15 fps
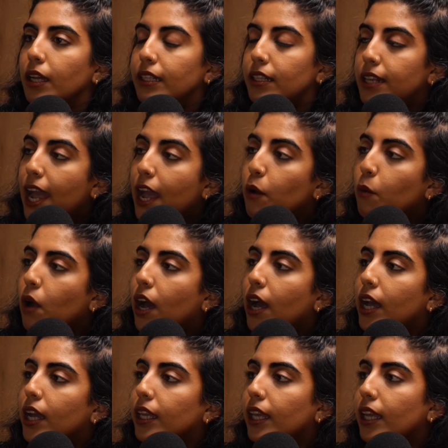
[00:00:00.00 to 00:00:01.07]

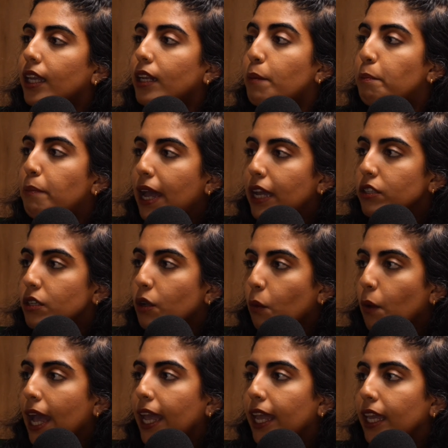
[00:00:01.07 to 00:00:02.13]
network in a better
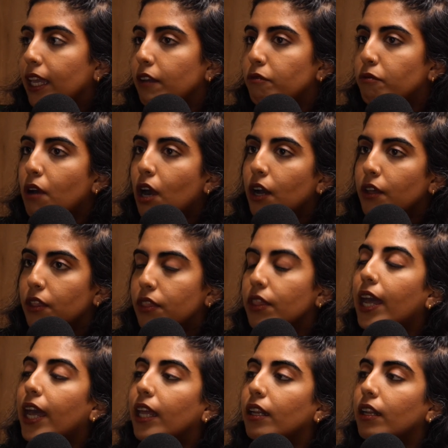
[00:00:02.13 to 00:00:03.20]
way, rather
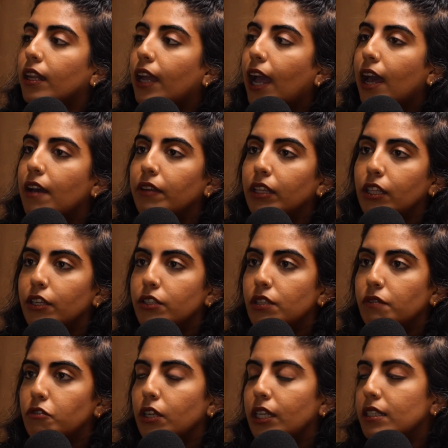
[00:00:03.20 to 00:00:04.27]
than having loads
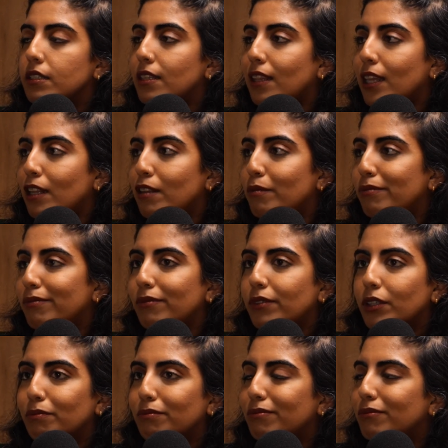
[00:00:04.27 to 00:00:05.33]
of drinks and then,
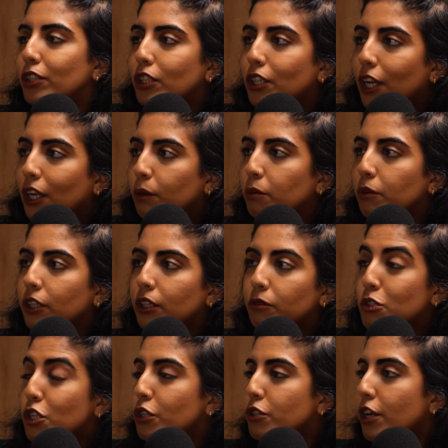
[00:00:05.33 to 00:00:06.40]

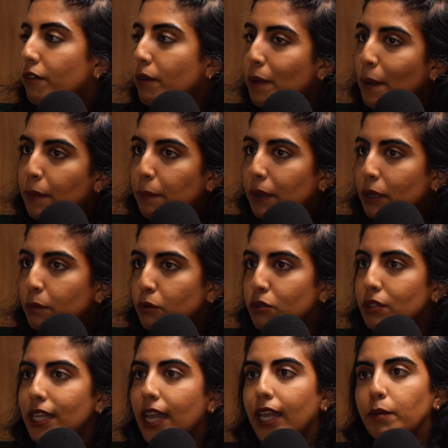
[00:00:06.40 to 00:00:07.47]
you don't remember
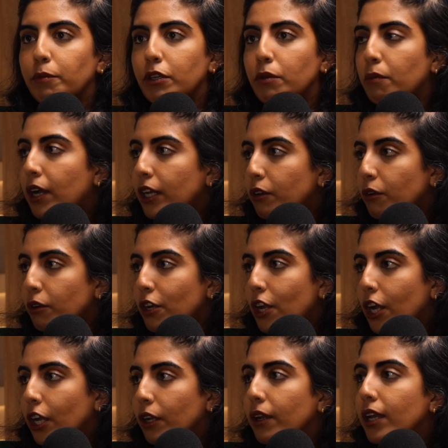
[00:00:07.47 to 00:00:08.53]
people's name, you might not
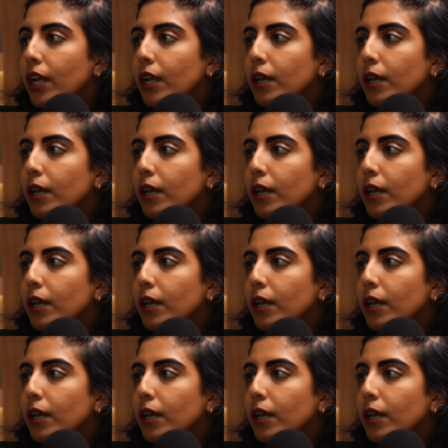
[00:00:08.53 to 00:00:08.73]
know.